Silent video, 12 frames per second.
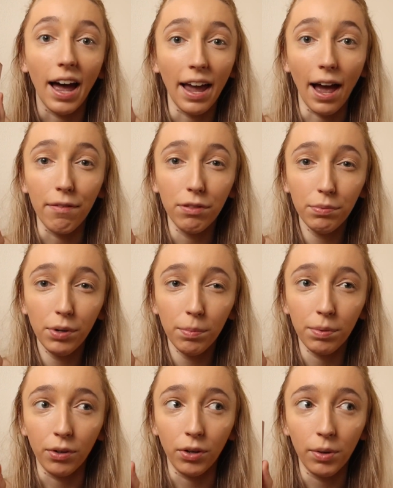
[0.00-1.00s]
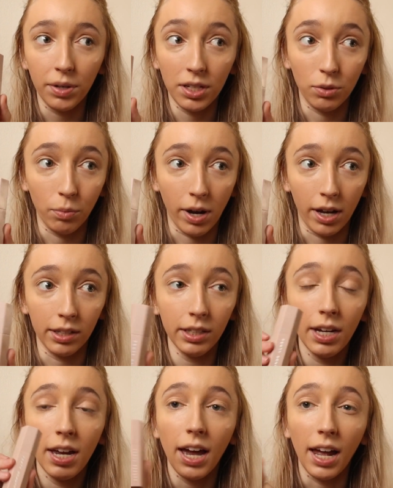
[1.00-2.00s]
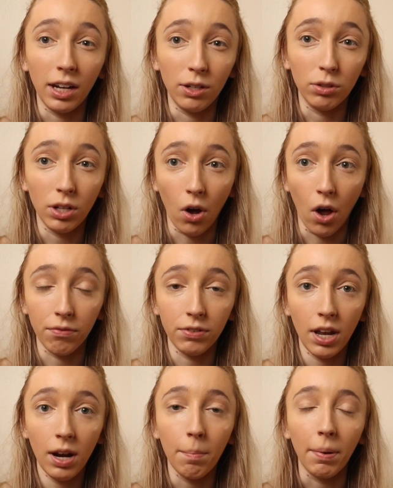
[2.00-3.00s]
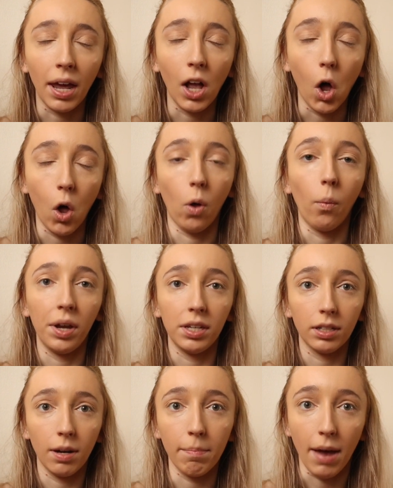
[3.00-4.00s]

I have the Rare Beauty one as well, and I use it often, but I always come